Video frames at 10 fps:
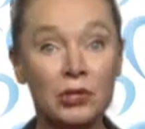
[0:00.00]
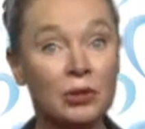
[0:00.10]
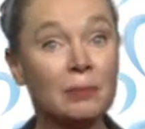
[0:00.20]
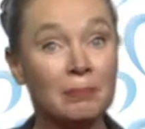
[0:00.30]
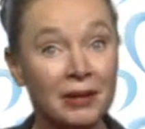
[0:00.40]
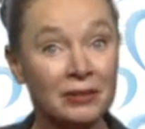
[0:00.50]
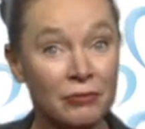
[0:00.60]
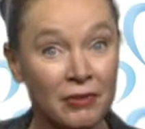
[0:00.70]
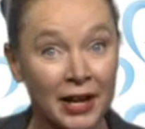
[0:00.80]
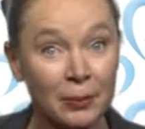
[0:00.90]
on which you can
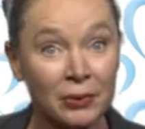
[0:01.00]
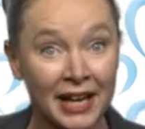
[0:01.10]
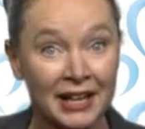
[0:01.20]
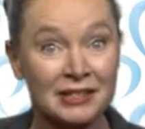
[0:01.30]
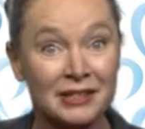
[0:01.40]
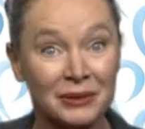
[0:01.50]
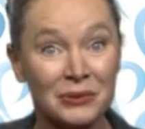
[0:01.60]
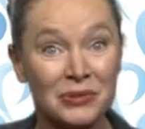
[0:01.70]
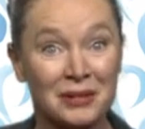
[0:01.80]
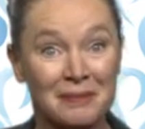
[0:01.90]
build a viable case
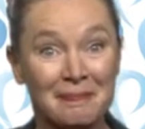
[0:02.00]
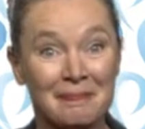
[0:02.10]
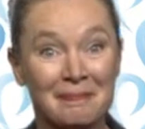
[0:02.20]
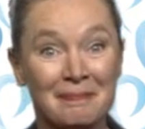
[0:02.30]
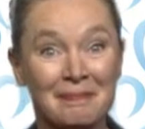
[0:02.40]
solution.